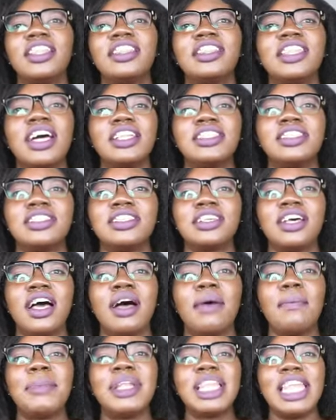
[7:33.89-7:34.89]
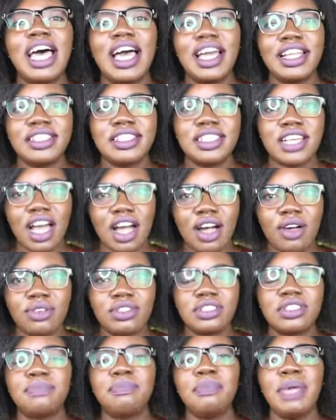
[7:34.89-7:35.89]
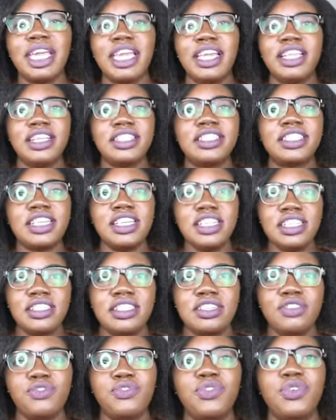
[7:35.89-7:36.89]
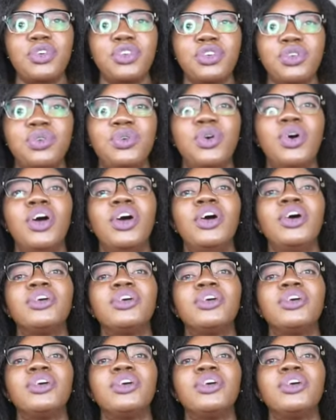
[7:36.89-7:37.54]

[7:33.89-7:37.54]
that's planned out, making it easy for you